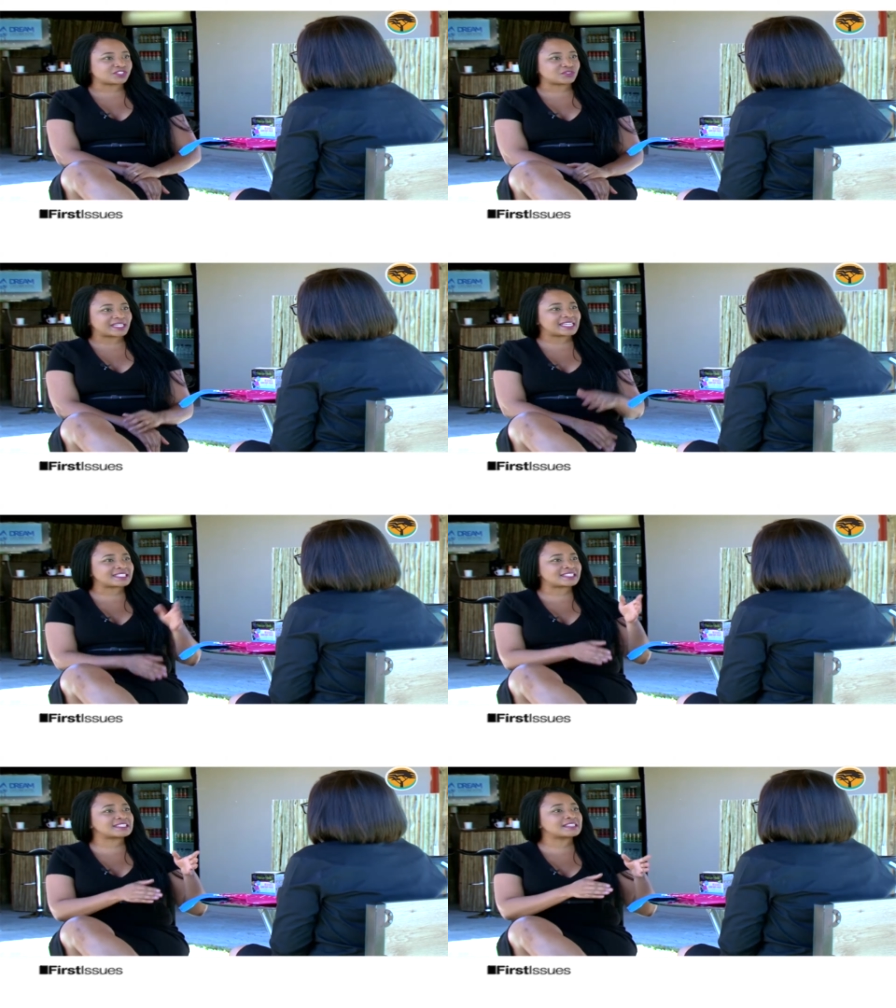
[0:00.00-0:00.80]
Sherie? Is
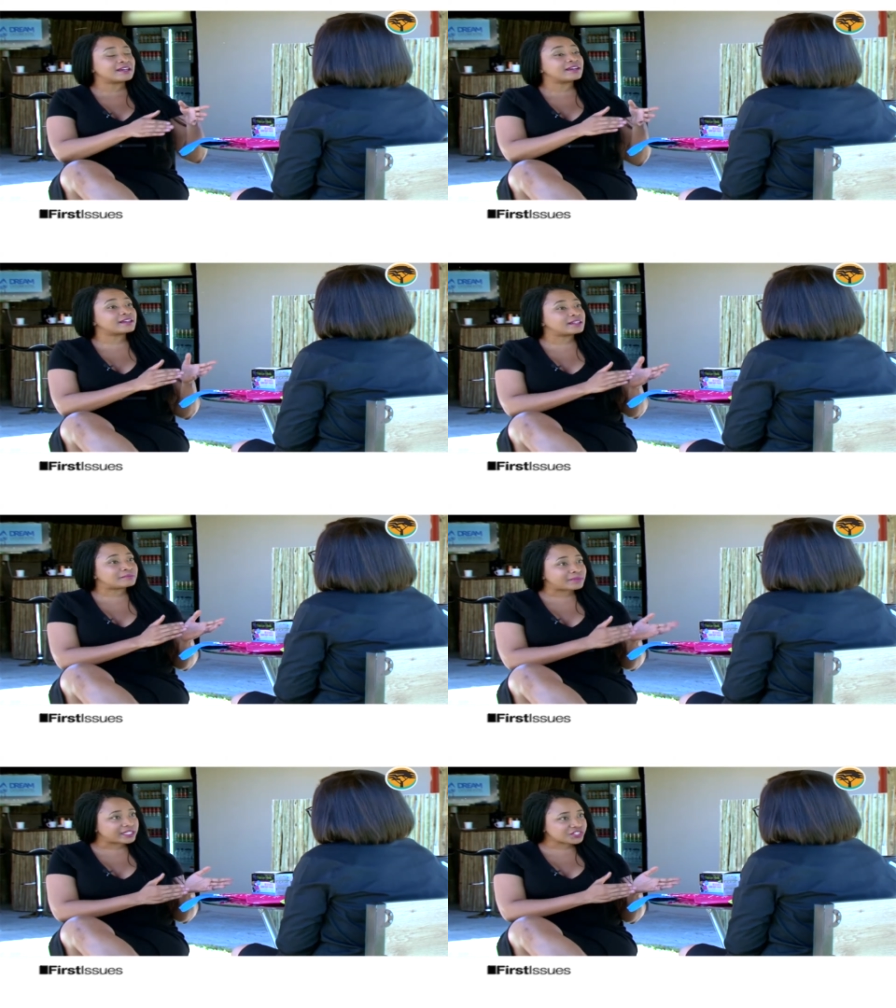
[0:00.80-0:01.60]
this a
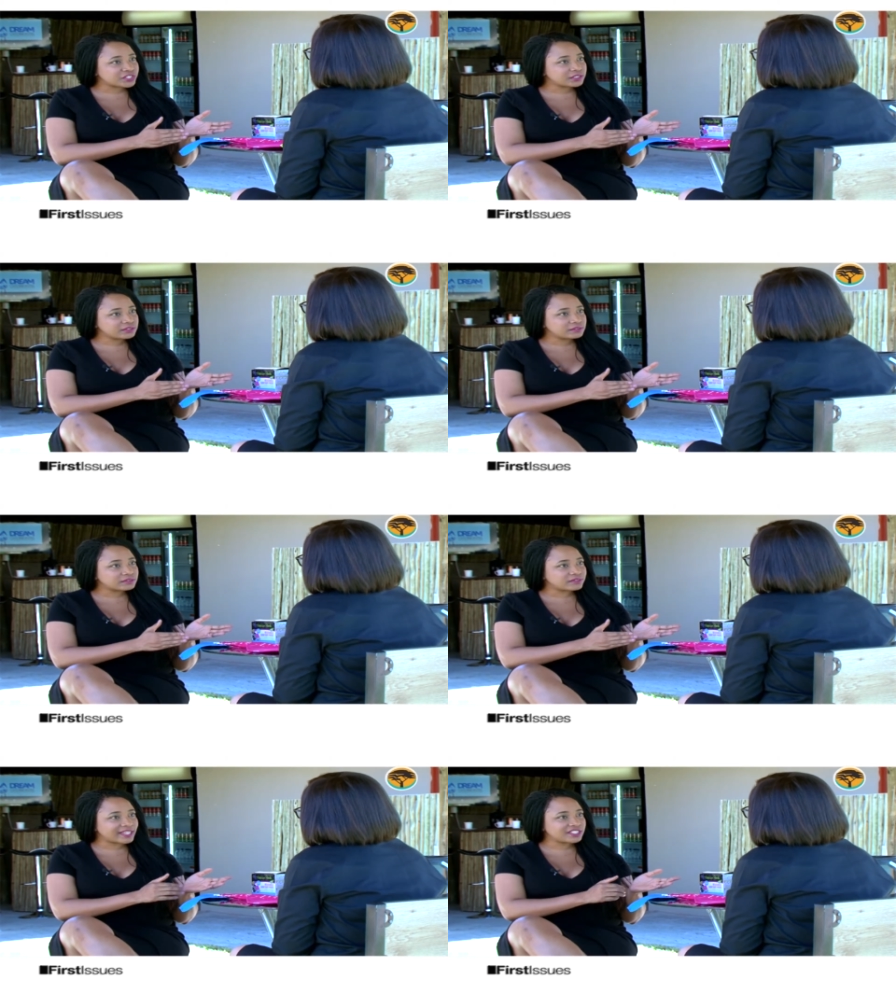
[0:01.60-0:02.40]
commercial
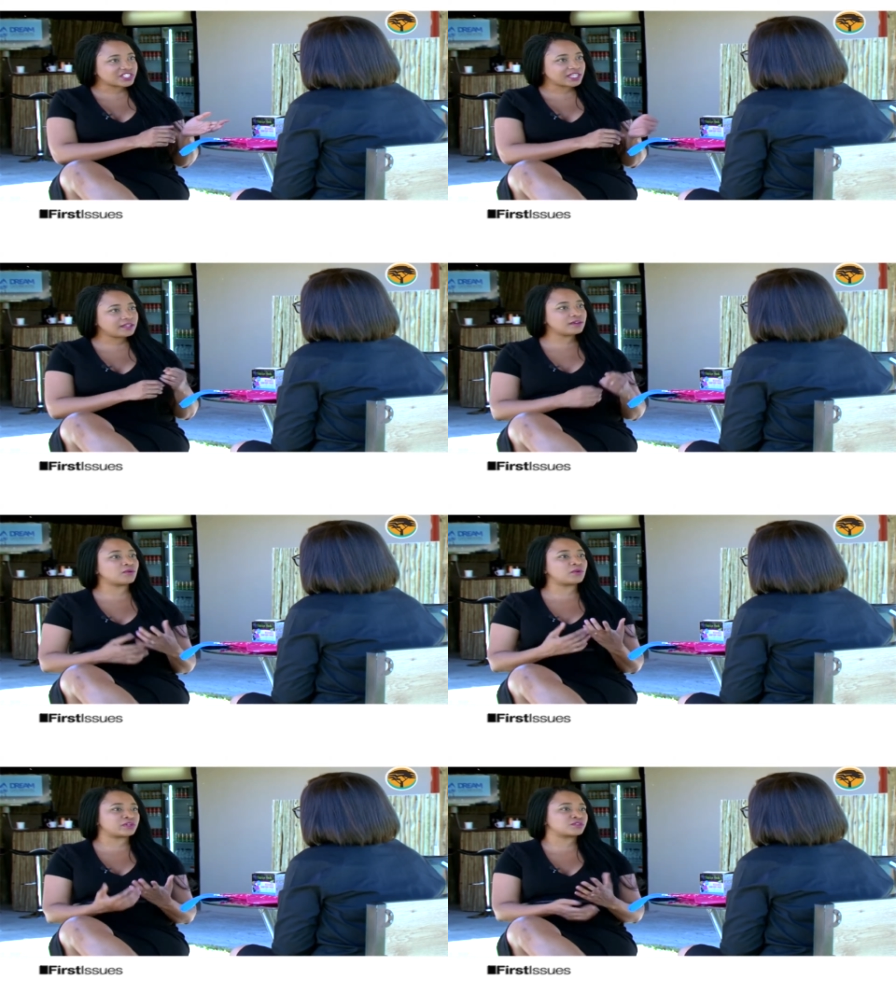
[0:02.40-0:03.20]
venture
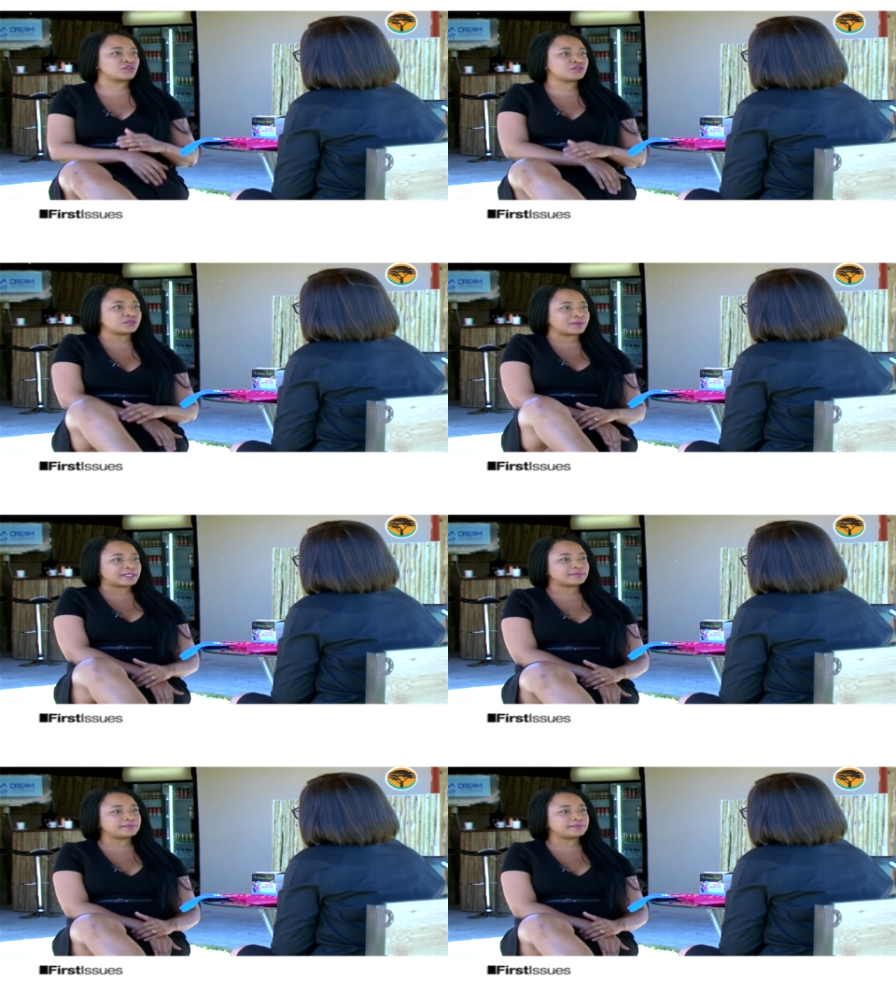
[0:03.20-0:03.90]
or a social one?